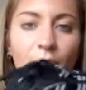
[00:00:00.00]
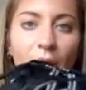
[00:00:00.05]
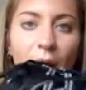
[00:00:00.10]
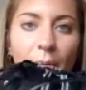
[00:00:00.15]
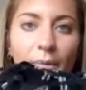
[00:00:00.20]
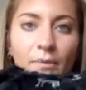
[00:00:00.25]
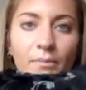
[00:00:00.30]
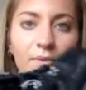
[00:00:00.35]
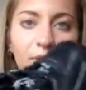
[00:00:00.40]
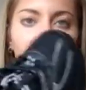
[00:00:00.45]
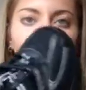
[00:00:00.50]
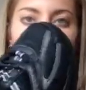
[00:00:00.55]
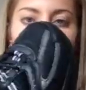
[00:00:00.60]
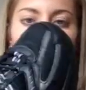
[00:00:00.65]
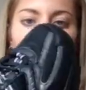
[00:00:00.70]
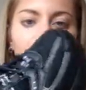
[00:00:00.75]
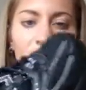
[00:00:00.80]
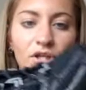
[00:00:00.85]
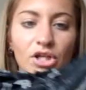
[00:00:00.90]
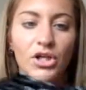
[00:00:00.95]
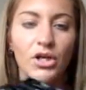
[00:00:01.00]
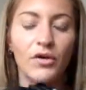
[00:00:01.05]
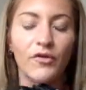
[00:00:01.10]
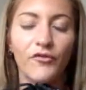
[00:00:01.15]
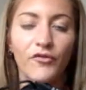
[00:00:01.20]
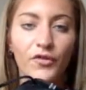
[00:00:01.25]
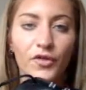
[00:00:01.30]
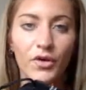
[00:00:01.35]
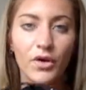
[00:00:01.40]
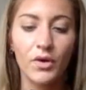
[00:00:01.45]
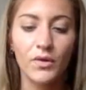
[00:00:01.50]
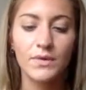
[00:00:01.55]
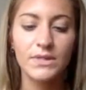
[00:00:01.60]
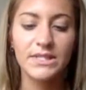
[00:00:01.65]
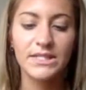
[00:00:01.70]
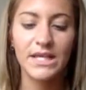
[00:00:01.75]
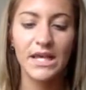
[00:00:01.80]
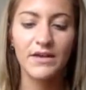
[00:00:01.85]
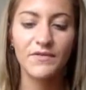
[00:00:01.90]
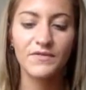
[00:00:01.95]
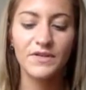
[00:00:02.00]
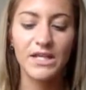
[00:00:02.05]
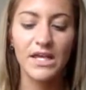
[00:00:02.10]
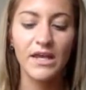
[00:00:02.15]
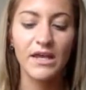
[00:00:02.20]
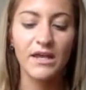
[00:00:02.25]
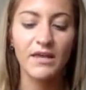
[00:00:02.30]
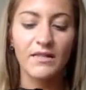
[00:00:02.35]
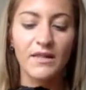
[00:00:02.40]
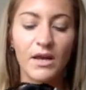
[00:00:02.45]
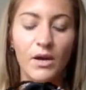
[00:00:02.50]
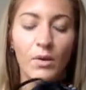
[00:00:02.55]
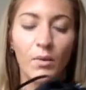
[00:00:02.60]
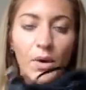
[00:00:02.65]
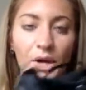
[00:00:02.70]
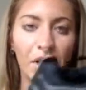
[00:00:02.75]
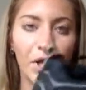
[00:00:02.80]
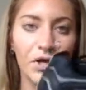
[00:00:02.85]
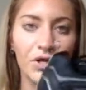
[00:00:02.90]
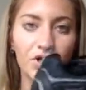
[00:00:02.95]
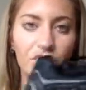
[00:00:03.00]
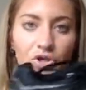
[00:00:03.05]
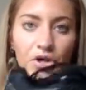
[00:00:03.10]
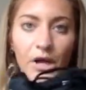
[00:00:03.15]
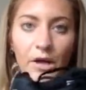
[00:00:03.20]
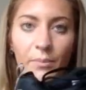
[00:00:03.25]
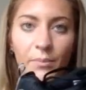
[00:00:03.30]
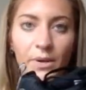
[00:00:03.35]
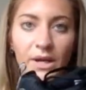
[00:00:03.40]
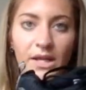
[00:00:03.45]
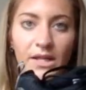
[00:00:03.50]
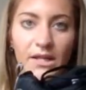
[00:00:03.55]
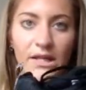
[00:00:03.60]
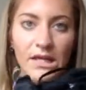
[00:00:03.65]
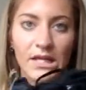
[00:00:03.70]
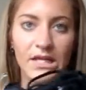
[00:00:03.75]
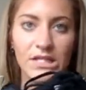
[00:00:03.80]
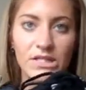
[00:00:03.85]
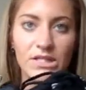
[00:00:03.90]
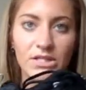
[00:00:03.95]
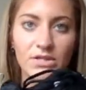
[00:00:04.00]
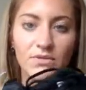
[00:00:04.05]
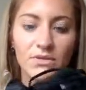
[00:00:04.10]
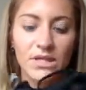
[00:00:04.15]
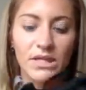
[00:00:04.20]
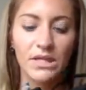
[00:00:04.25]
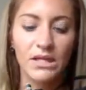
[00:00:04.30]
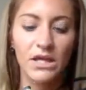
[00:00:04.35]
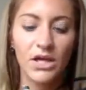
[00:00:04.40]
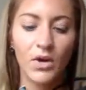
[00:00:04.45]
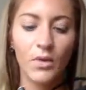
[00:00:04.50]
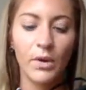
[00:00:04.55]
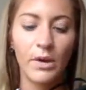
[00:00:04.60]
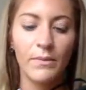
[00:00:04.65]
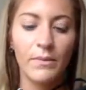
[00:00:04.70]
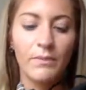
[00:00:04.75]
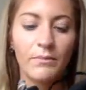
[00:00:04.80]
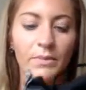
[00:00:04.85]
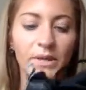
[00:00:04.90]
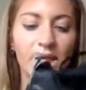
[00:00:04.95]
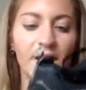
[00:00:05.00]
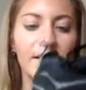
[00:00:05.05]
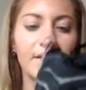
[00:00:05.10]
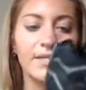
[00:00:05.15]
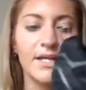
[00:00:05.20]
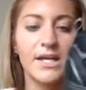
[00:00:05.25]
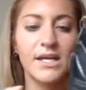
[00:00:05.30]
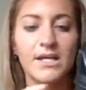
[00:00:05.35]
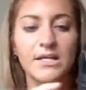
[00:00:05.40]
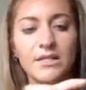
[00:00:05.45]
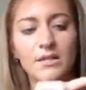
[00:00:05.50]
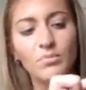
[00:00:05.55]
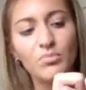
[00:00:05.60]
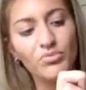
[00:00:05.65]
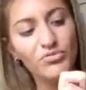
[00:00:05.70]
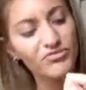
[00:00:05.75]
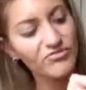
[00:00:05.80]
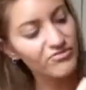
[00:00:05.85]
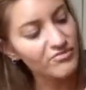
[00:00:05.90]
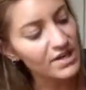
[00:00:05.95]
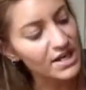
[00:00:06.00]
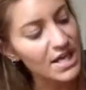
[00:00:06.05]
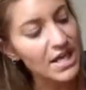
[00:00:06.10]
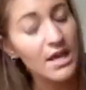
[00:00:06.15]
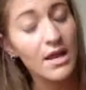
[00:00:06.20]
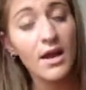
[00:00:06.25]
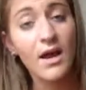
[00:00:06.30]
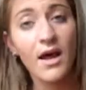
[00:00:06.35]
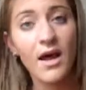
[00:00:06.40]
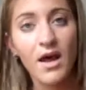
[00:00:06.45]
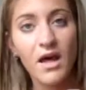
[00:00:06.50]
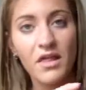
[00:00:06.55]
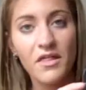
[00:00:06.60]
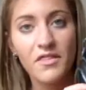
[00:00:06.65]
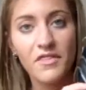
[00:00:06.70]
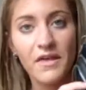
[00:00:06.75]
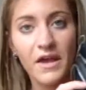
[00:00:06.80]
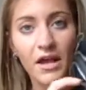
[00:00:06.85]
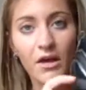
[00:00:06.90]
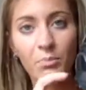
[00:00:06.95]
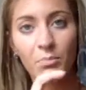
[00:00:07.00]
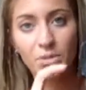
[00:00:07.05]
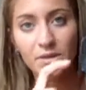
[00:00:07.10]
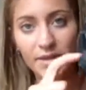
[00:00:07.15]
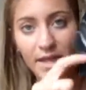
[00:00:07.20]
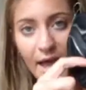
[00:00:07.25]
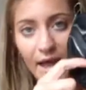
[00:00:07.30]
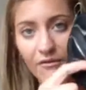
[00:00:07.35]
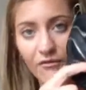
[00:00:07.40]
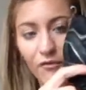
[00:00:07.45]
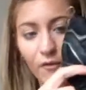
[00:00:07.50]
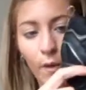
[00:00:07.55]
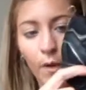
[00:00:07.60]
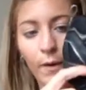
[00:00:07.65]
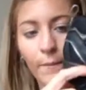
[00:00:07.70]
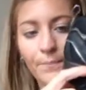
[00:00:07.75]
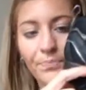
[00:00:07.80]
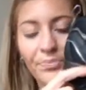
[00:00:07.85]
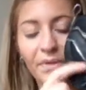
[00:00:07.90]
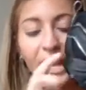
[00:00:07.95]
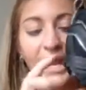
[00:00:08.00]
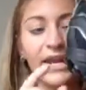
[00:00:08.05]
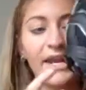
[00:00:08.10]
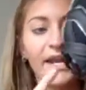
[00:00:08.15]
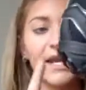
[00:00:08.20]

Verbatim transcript: probably, you know, for their own safety, they don't want you to trip in these using the equipment because it is a pretty thick platform and